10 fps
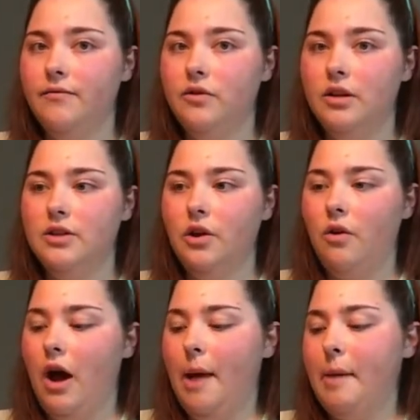So
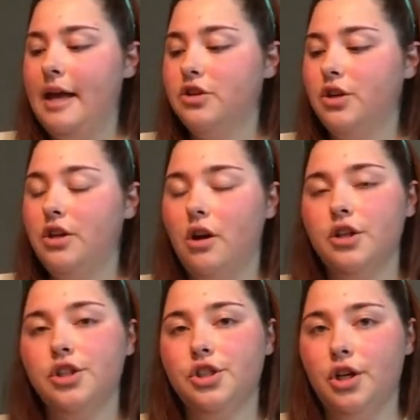I'm actually not
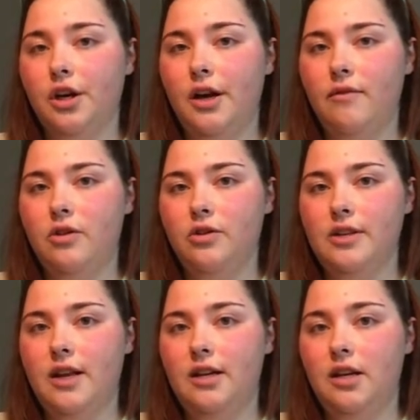sure if there's
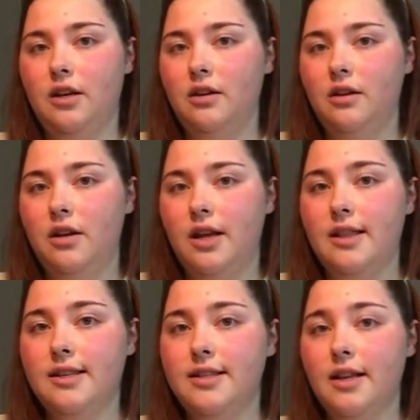any in the
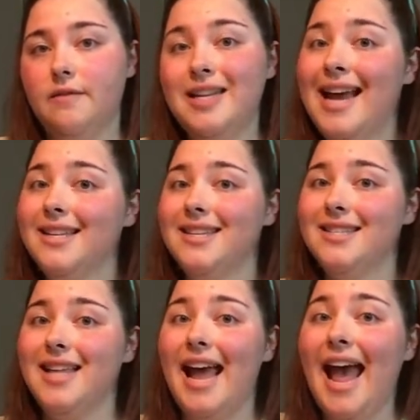state of Texas
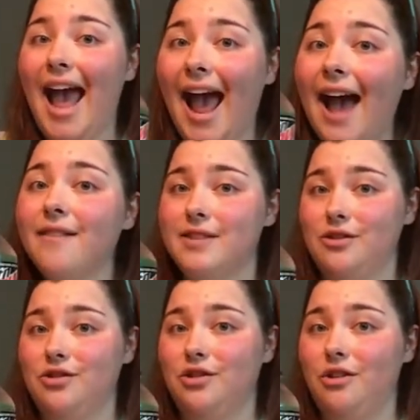that have zero
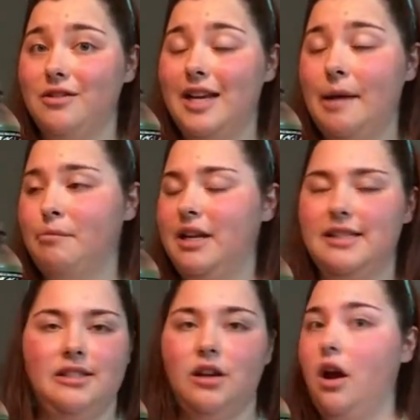sugar on tap, but it's
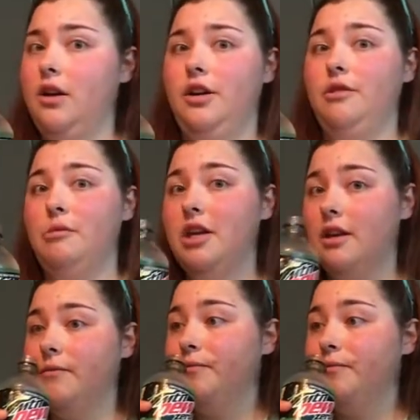not near me.